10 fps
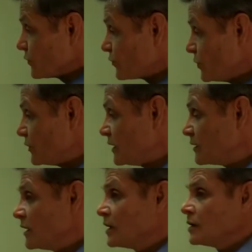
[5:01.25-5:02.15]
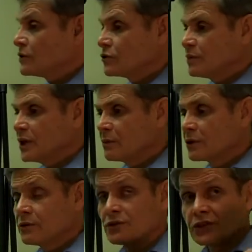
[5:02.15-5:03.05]
the student to be
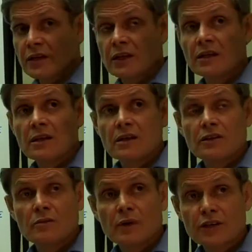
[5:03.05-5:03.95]
able to study the